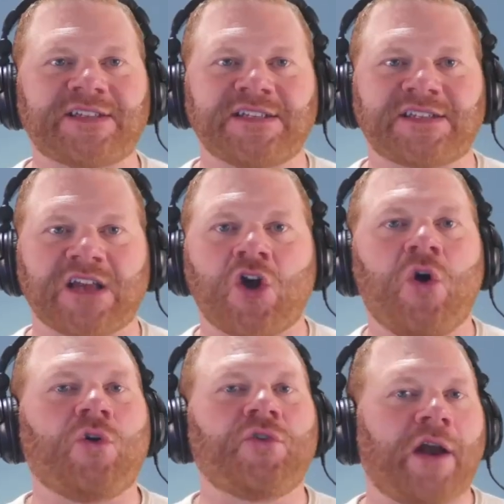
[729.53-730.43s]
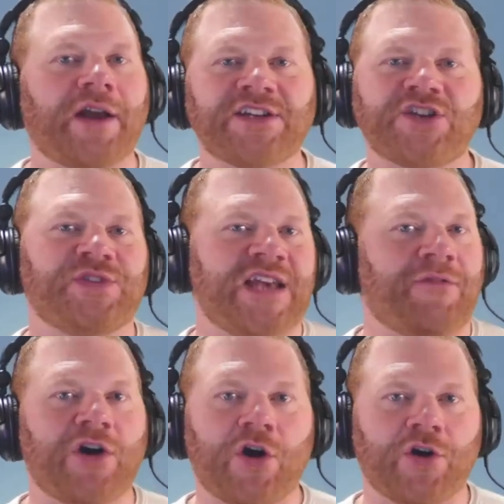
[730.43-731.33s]
is a cold audience who's
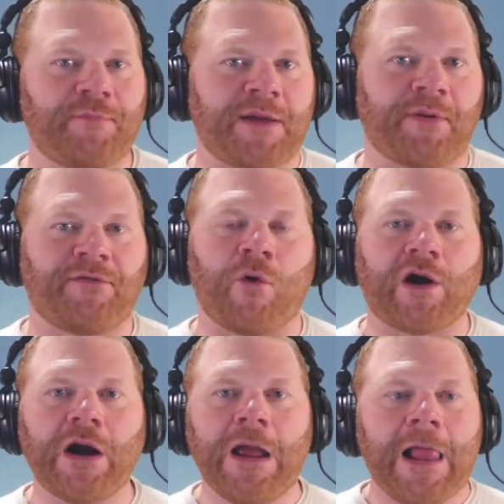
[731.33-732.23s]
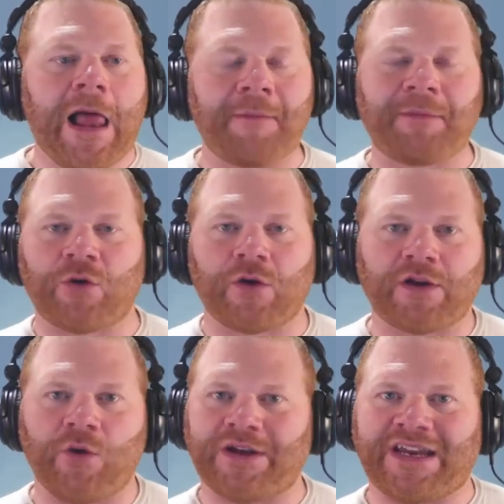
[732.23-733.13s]
never heard of me before. I'm
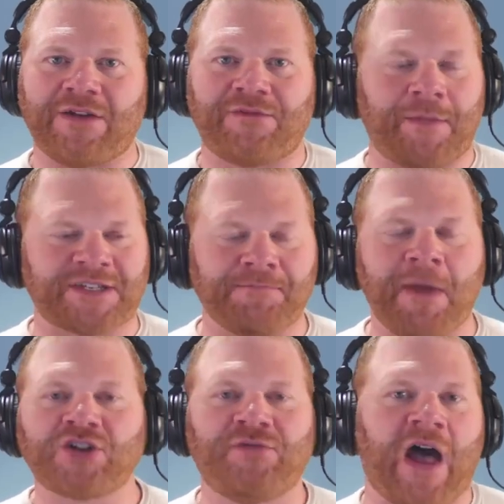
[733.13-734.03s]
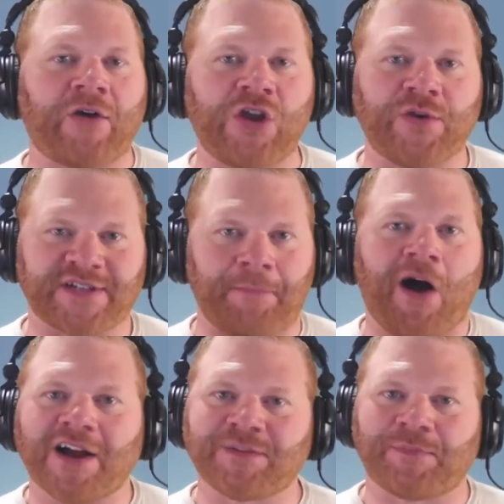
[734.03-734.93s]
going to give them as much value as I
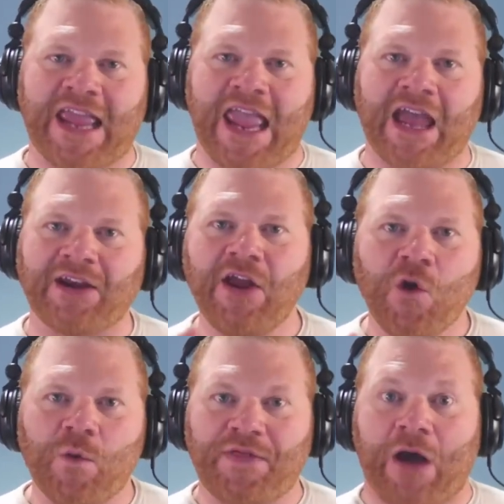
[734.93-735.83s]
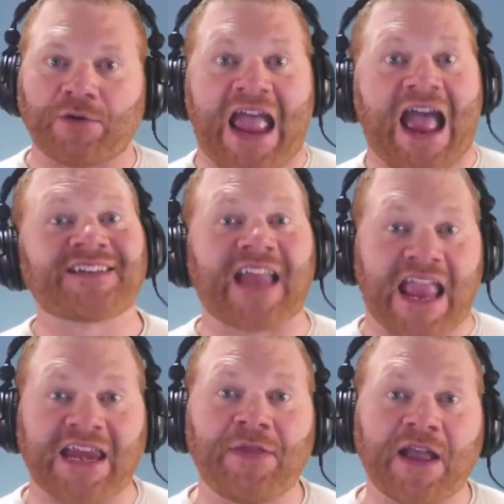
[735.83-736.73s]
possibly can without asking
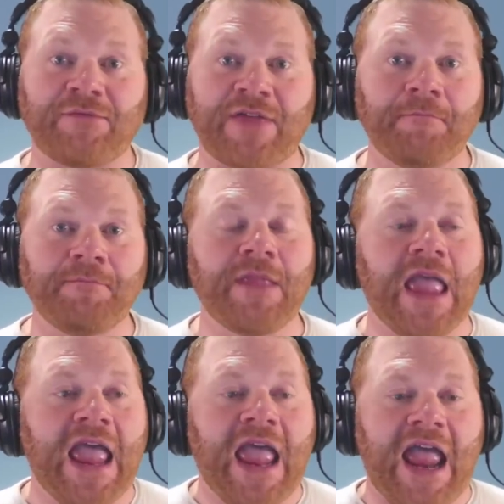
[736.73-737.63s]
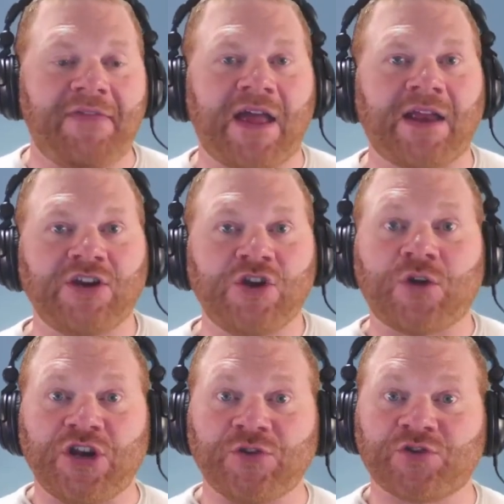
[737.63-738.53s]
anything of them. And then you
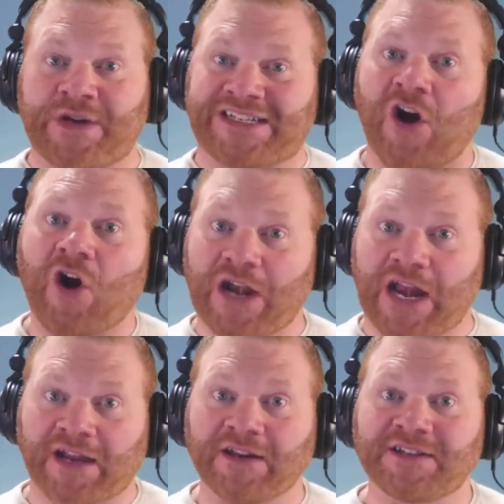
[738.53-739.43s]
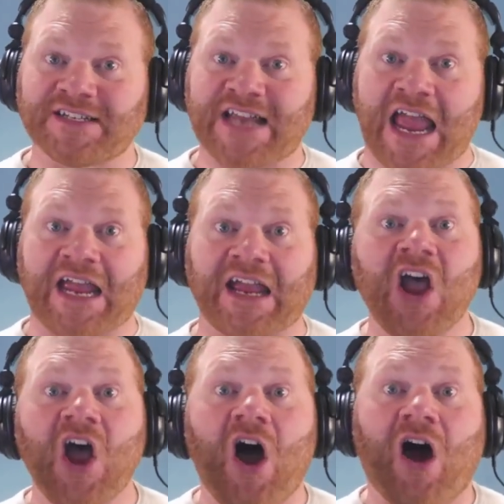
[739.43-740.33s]
can use retargeting to say,
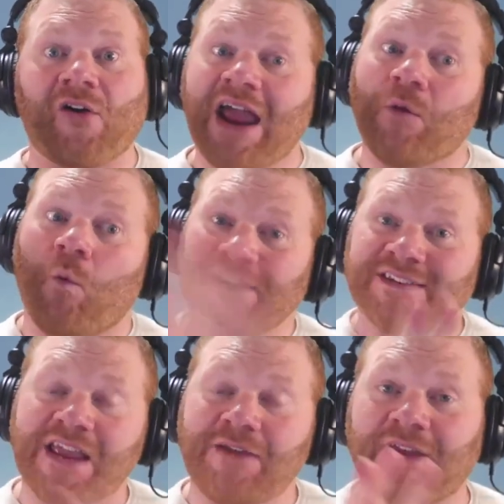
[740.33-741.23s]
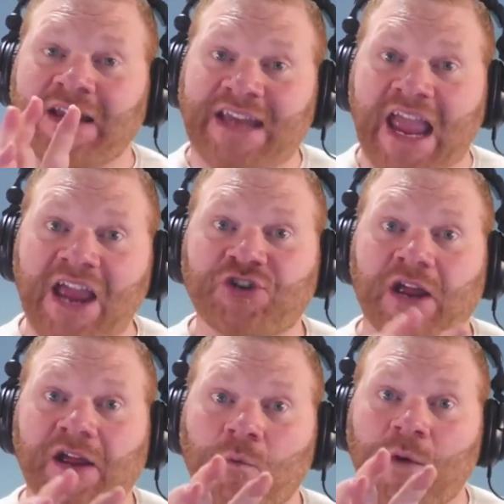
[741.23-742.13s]
all right, once they've engaged
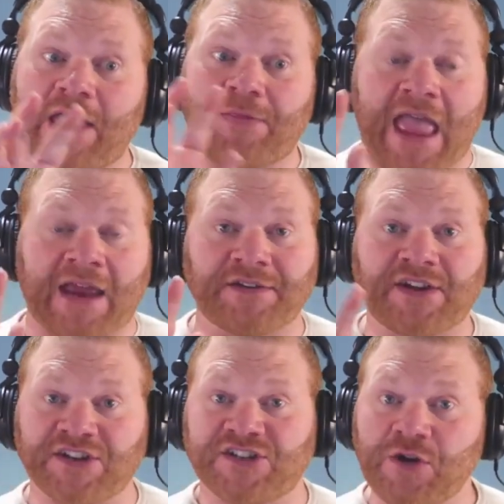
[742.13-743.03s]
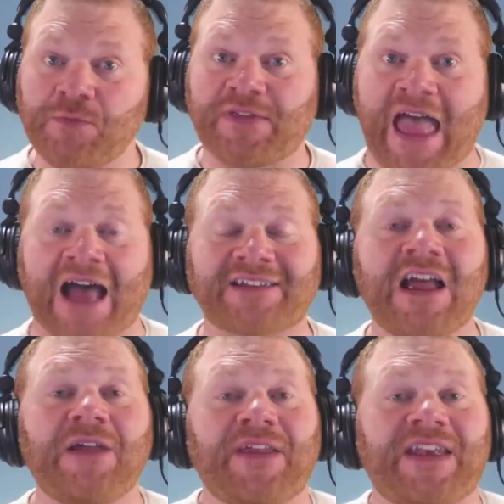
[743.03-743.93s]
with and consumed that,
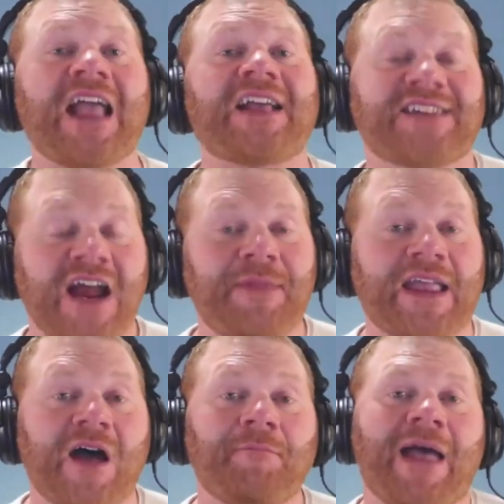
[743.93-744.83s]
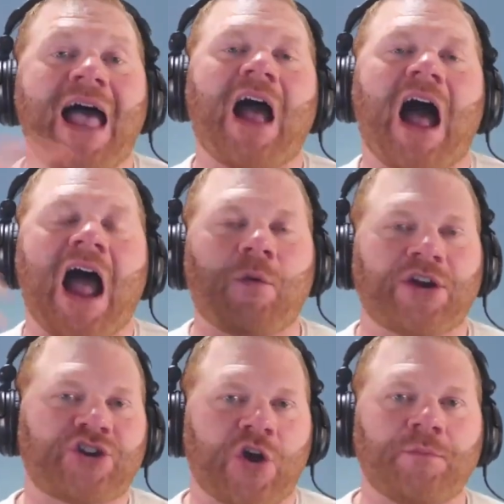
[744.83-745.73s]
the next time they come back, I want to
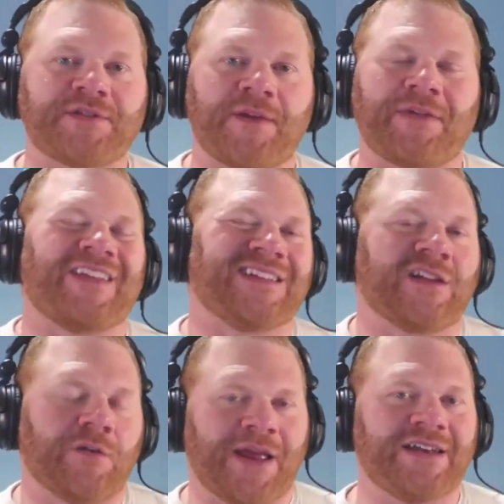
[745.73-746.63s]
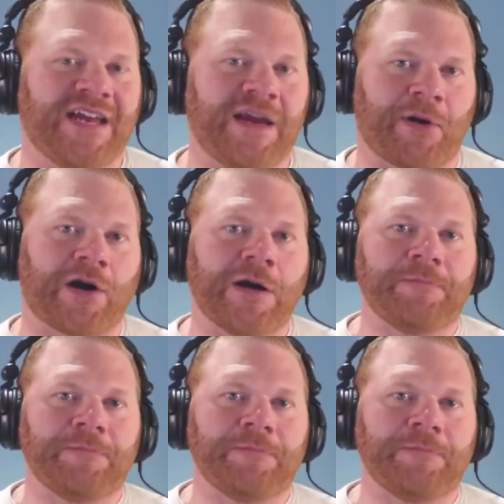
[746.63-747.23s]
show them something that's a little bit deeper.